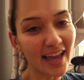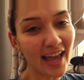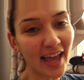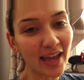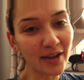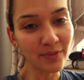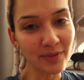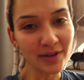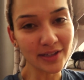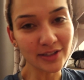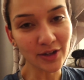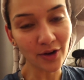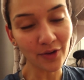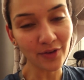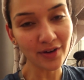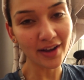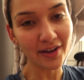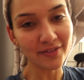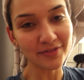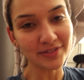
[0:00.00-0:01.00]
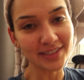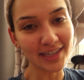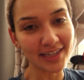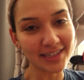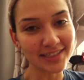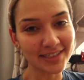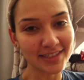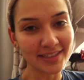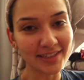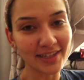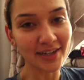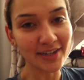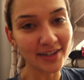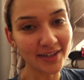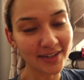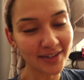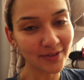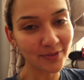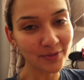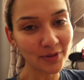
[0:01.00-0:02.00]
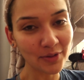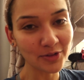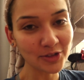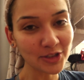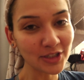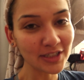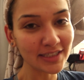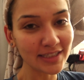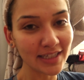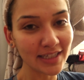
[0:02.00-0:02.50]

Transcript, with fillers: And we don't have sex in there. We were just